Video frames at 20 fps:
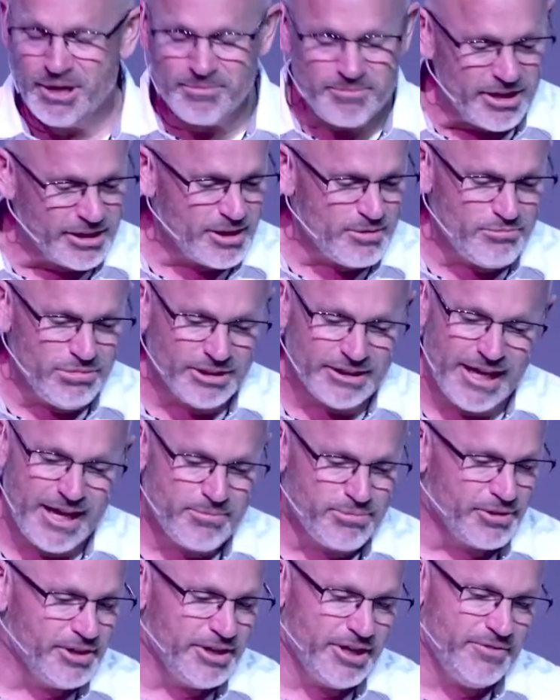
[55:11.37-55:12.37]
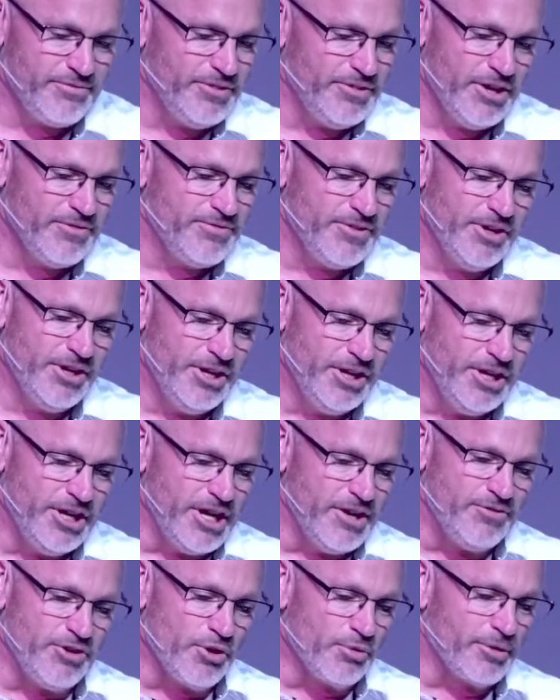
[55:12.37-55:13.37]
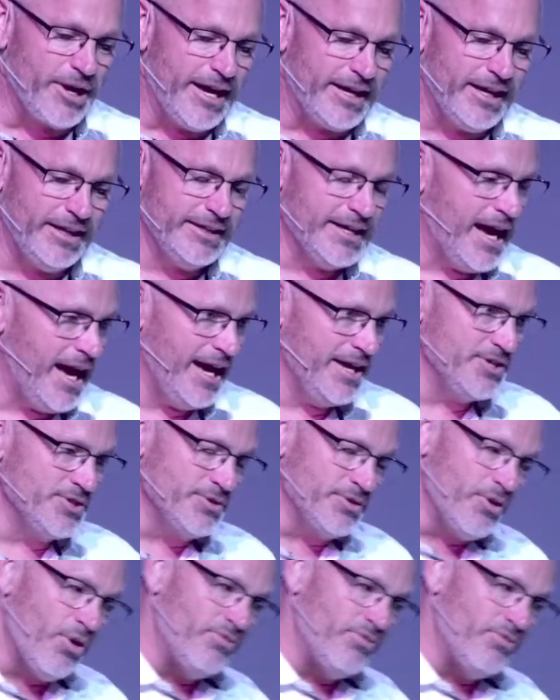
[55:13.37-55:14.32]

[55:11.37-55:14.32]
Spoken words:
I'm not going to belabor it. If you recognize